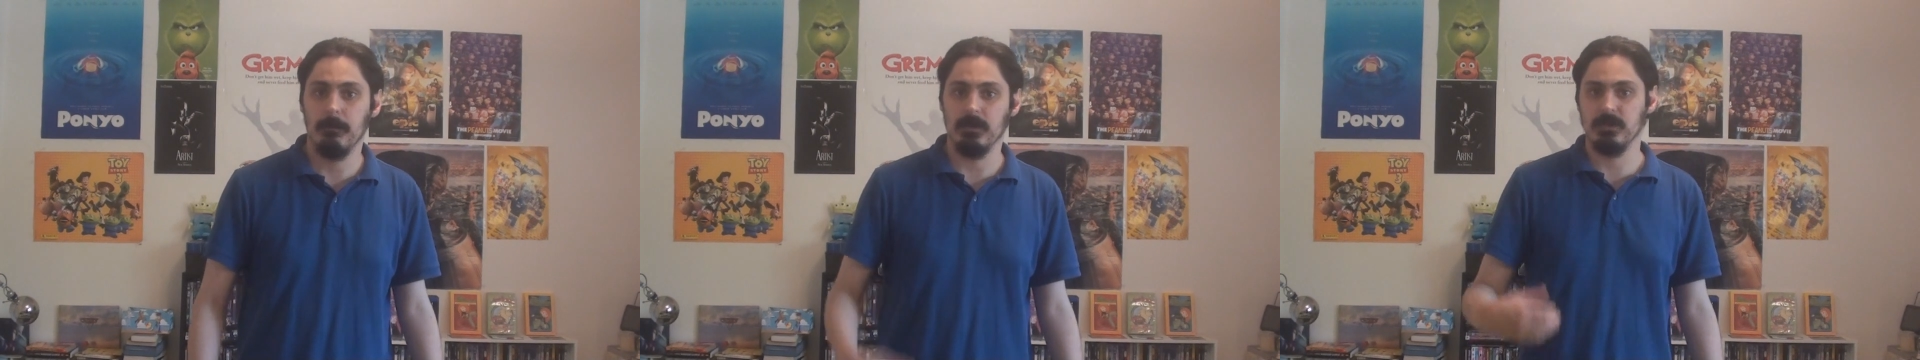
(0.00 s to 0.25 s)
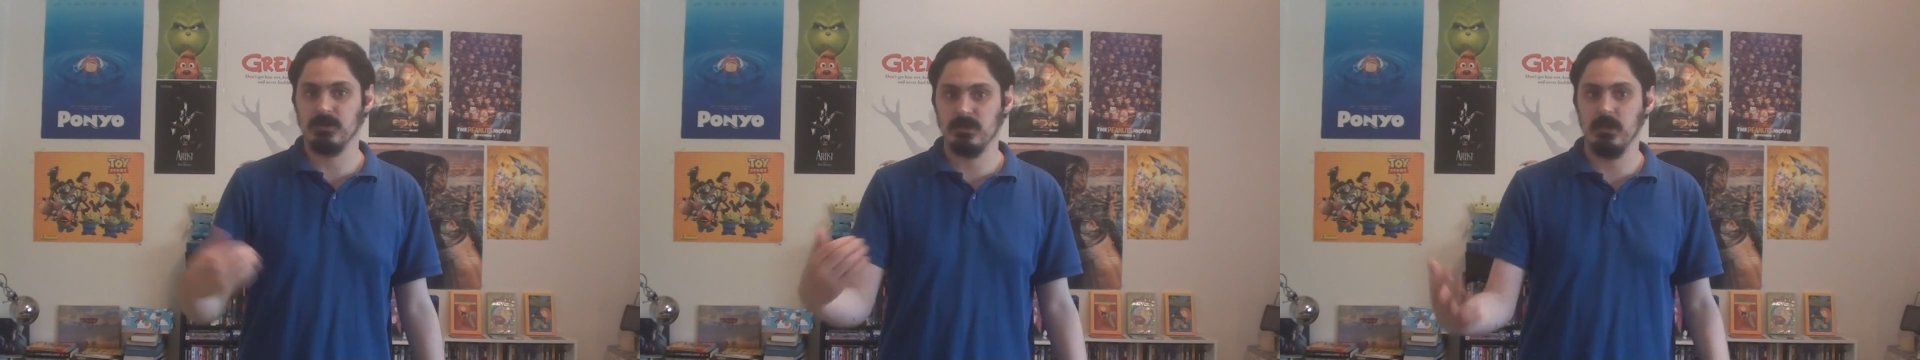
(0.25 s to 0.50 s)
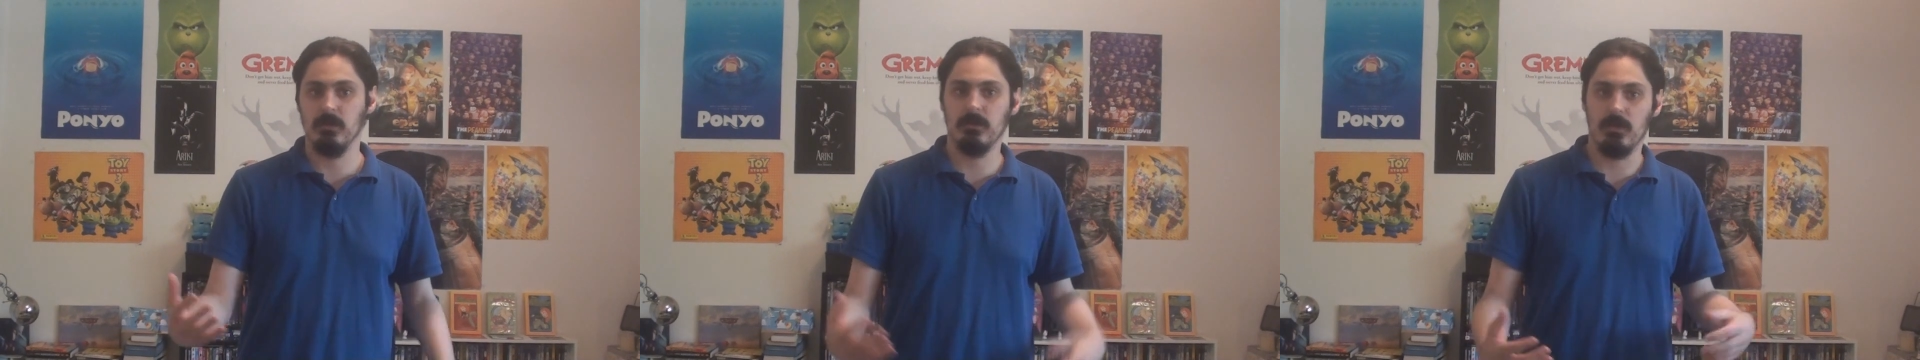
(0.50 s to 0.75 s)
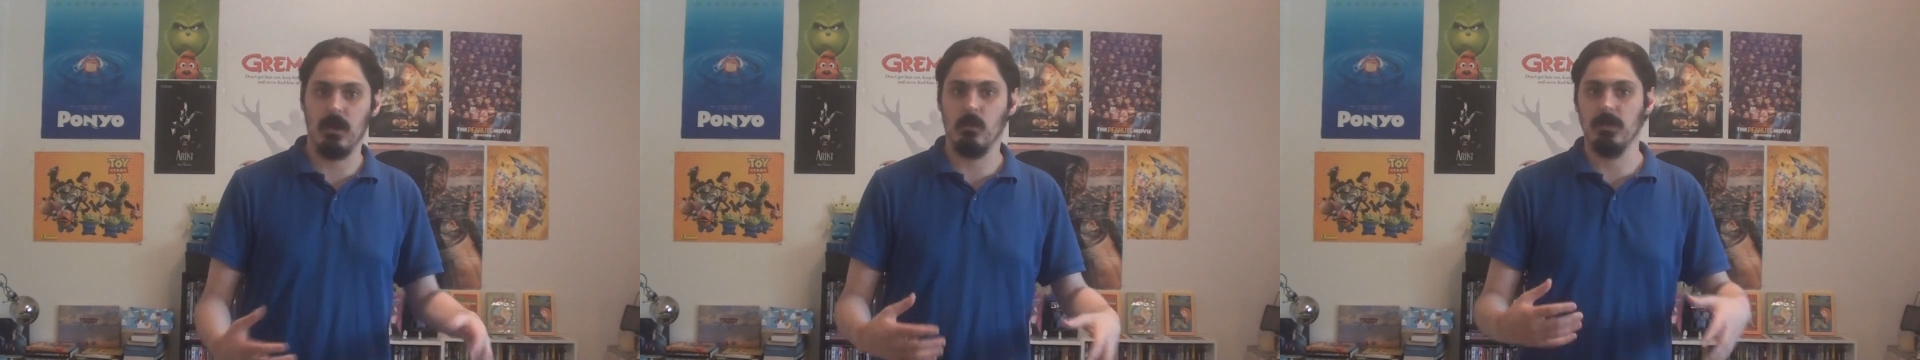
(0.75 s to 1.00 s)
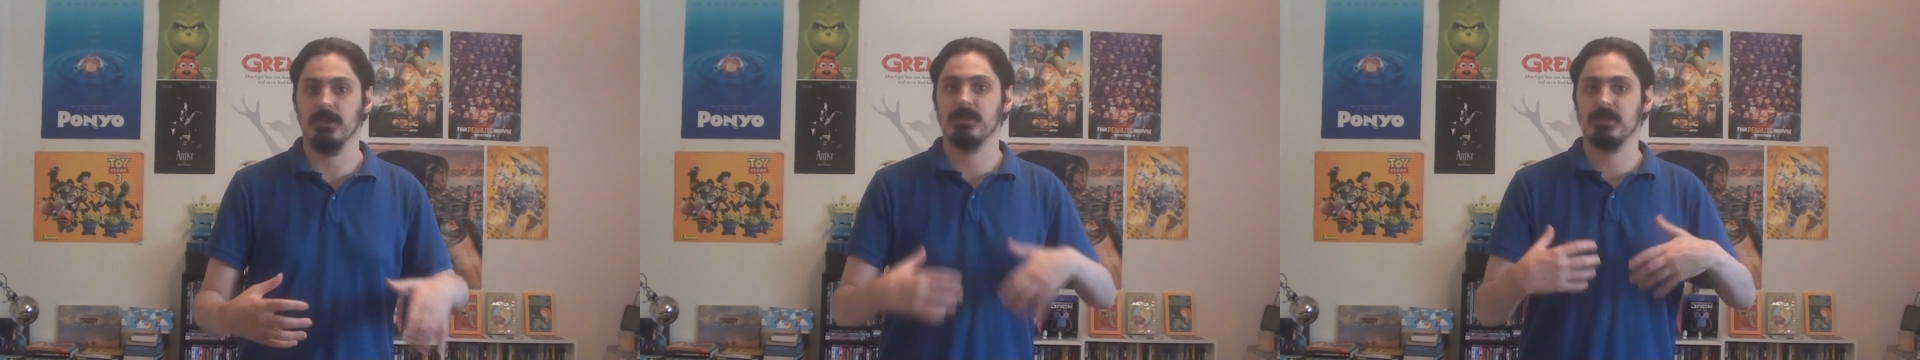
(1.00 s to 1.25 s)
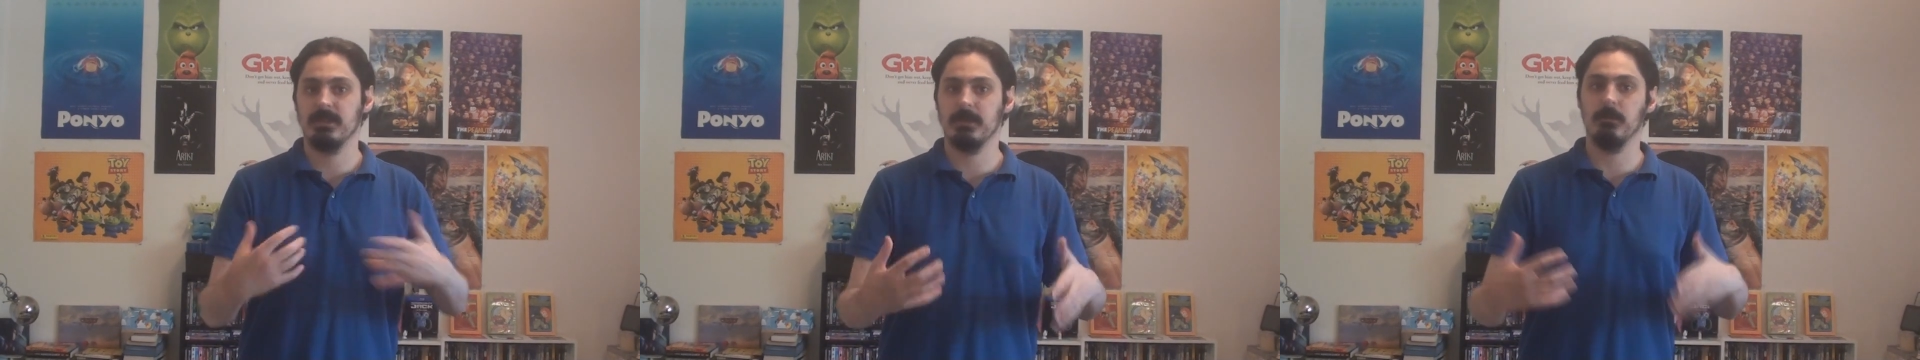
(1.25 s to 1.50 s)
but the studio did not want the
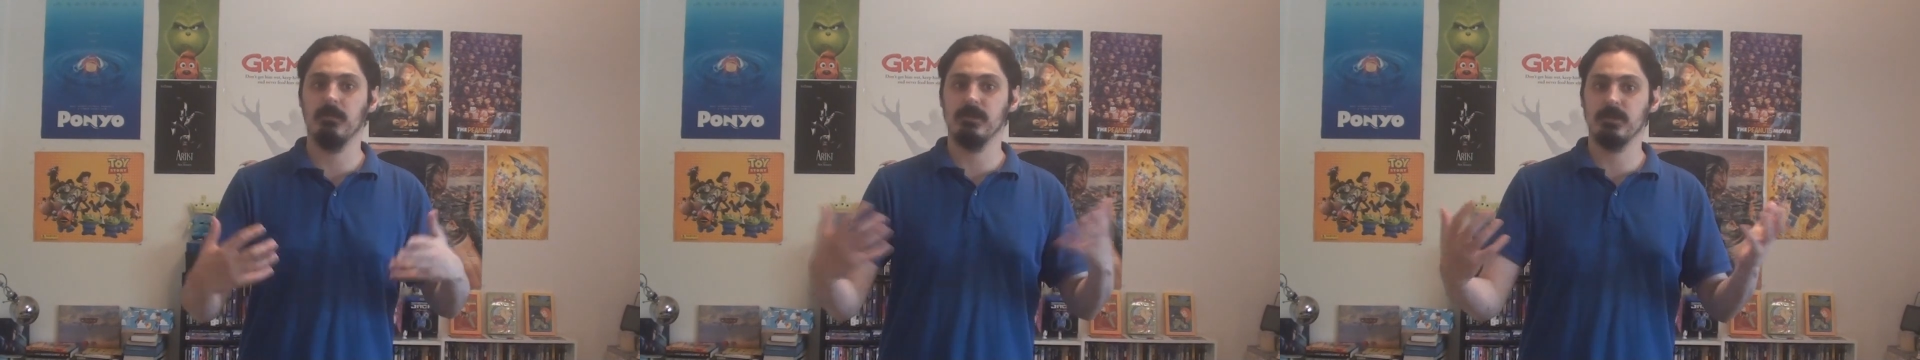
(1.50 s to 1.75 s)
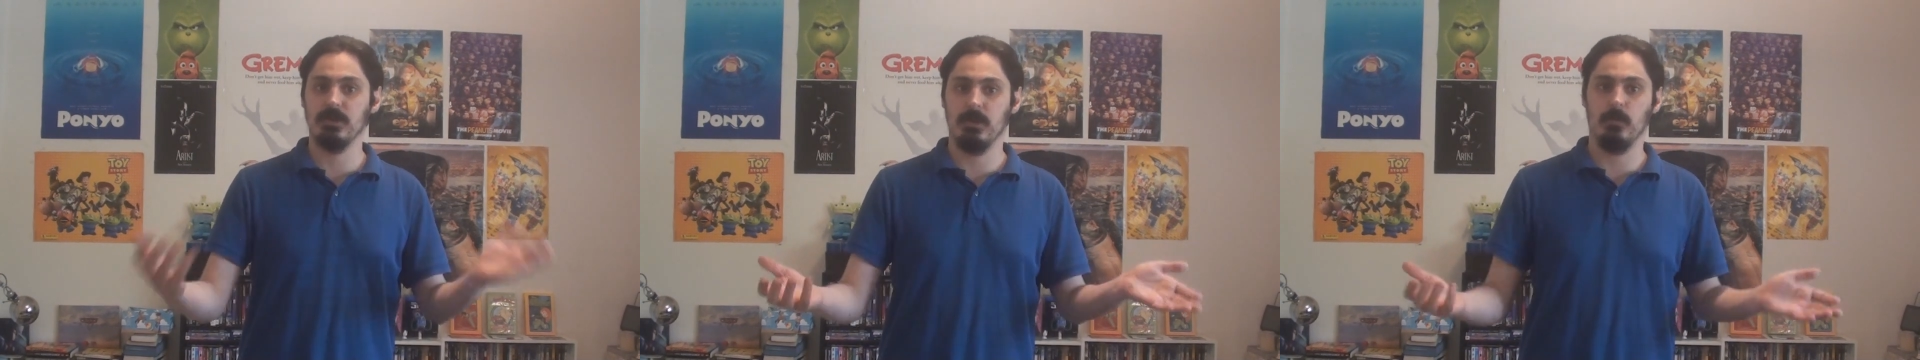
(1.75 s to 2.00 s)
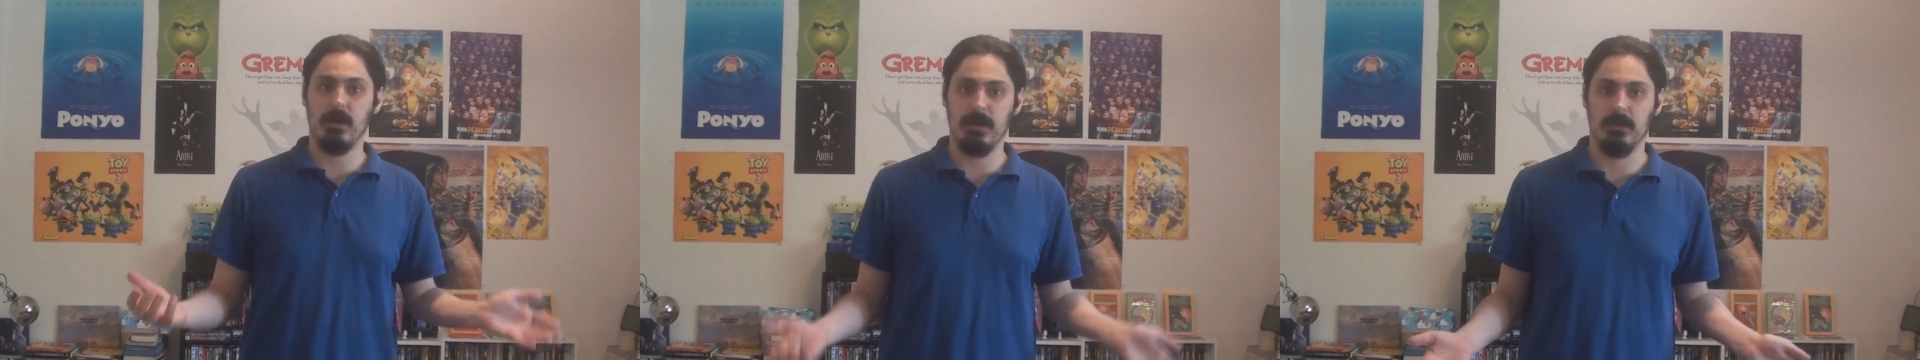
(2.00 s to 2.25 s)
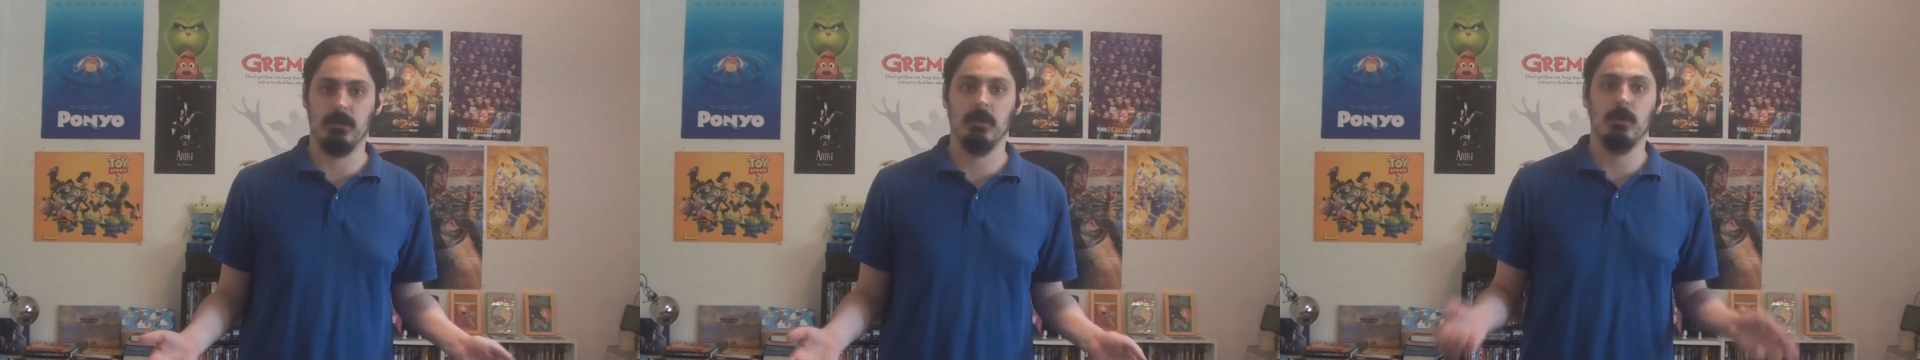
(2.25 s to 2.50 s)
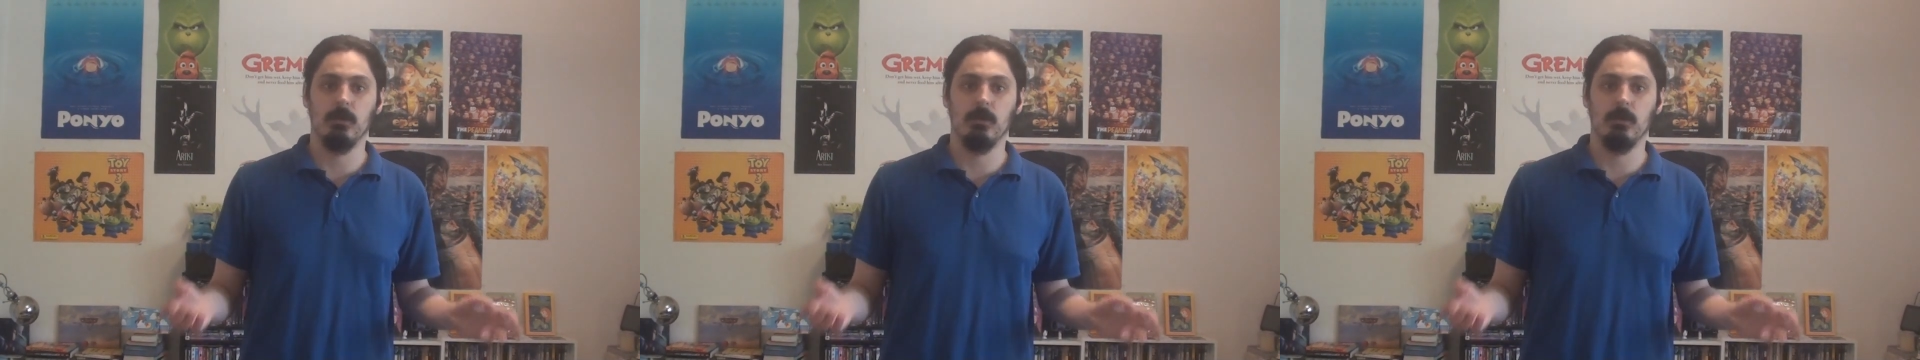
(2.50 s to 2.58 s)
stigma of a G rating,